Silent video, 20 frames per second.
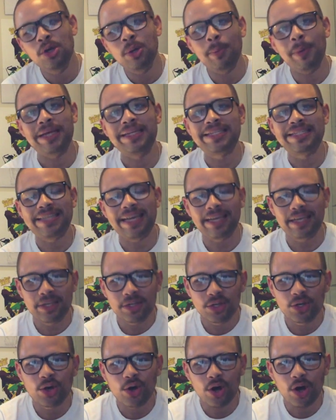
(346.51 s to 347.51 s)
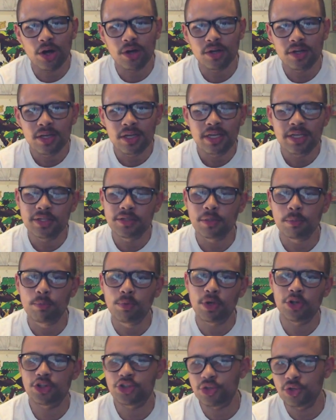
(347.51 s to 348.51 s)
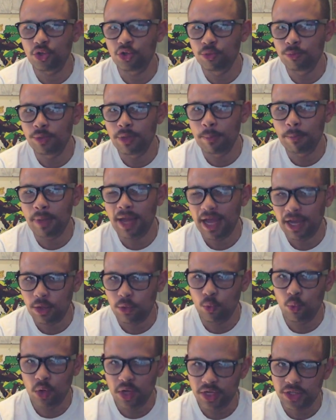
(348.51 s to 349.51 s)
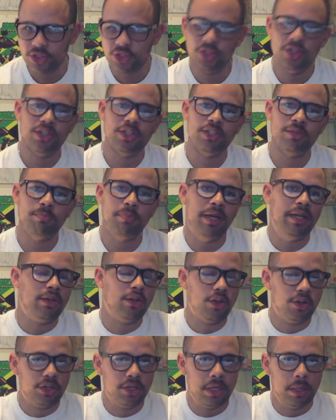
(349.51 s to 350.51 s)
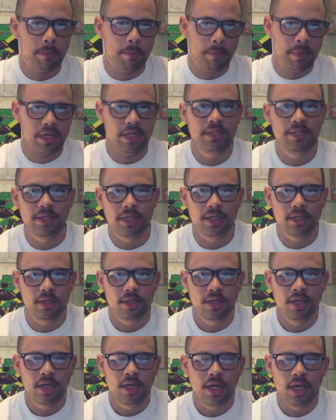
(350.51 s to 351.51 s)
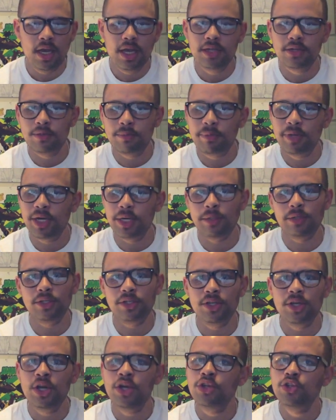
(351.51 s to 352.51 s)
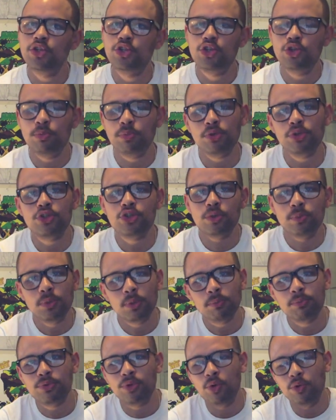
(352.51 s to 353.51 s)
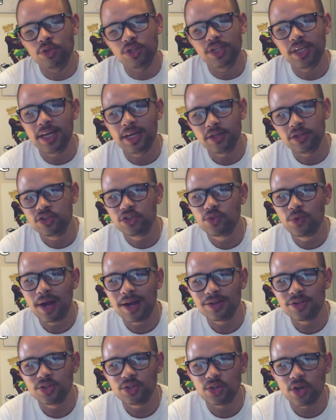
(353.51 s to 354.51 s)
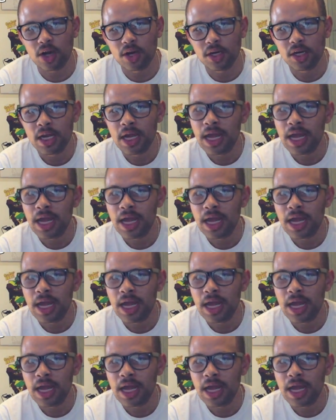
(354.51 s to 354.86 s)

My second con is the brushed aluminum back, which, despite looking amazing, is apparently super prone to getting scratches on it,